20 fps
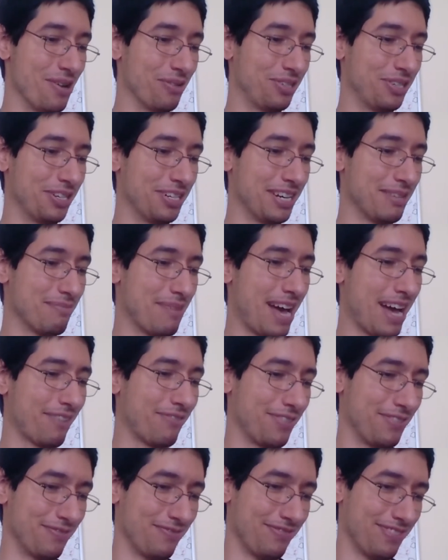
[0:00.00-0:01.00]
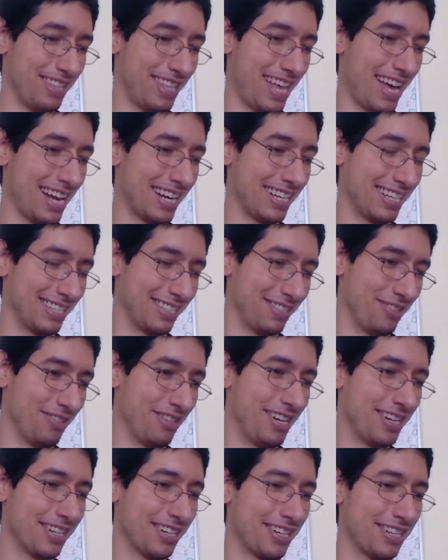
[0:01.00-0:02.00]
no turning back from that because no
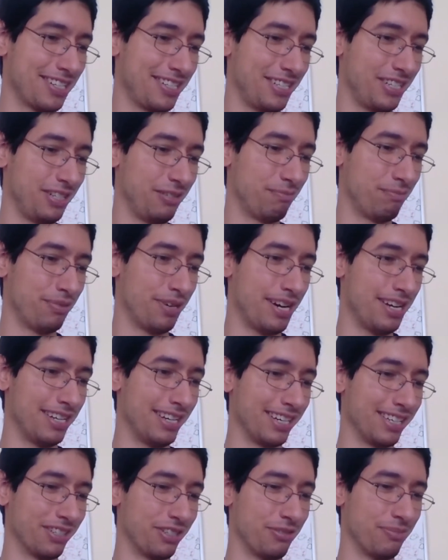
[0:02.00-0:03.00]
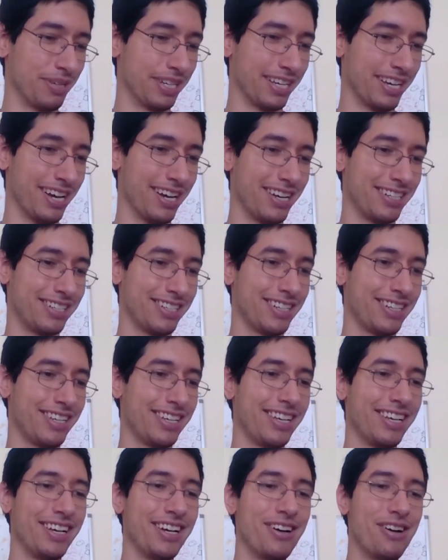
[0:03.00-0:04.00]
longer sealed product. Oh my gosh
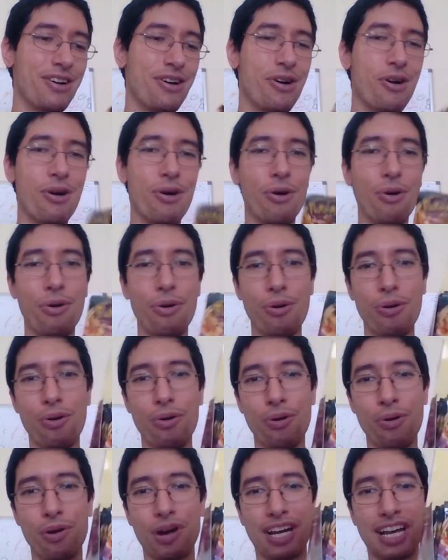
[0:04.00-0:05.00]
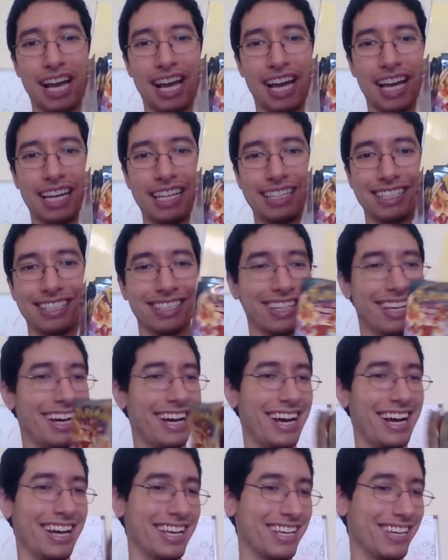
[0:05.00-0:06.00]
guys,
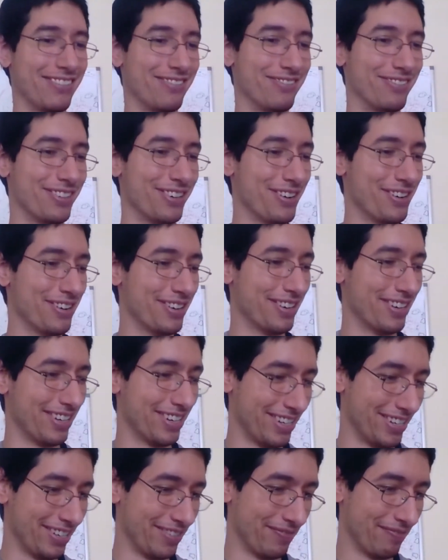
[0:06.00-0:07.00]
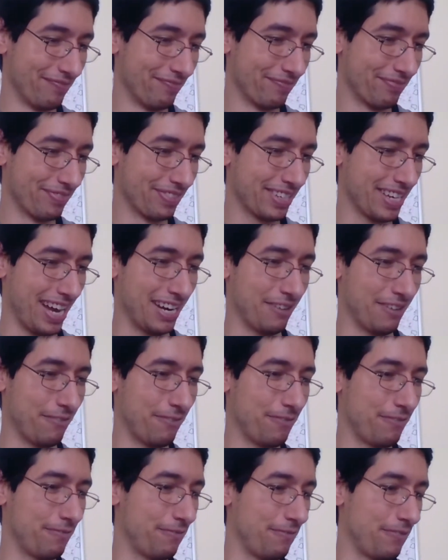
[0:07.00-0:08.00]
I am kind of
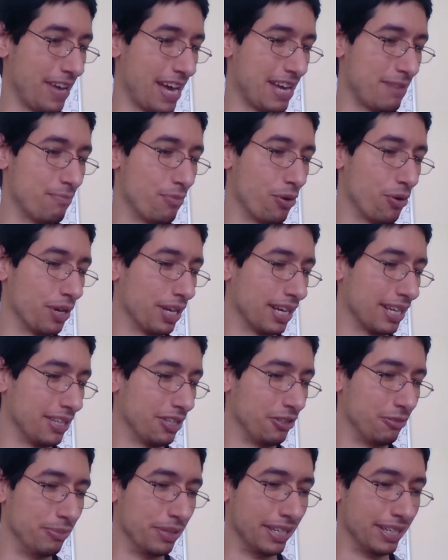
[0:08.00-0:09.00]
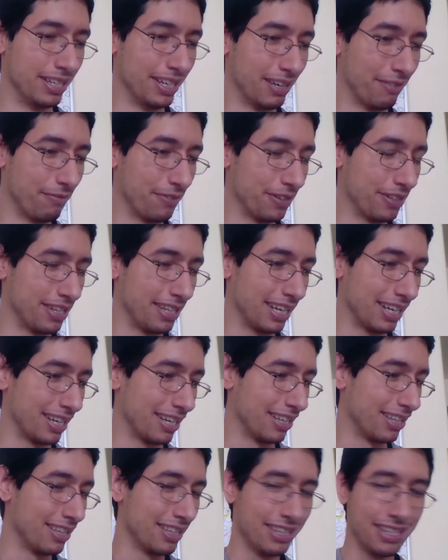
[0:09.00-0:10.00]
fanboying a little bit. I'm feeling like
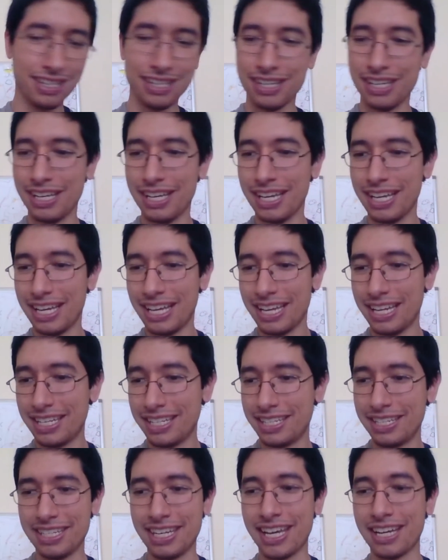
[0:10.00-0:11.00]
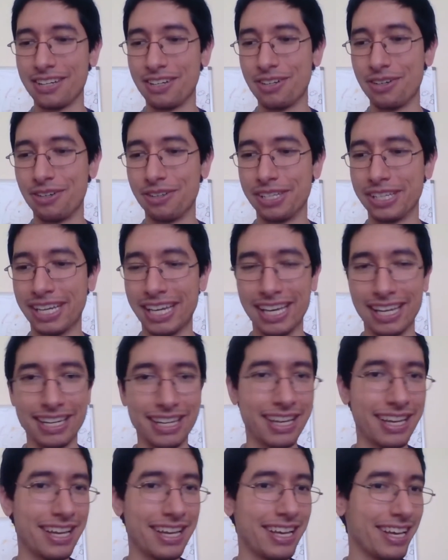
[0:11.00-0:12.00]
a 10 year old
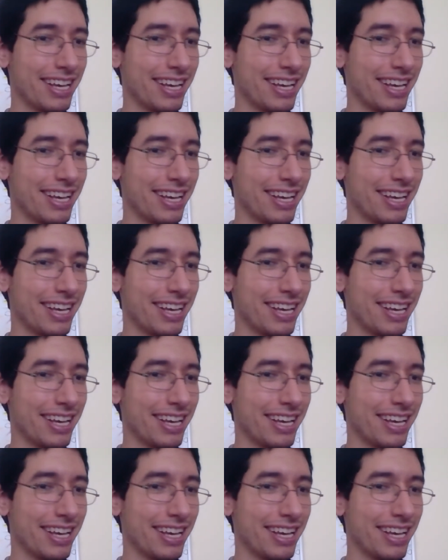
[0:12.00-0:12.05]
again.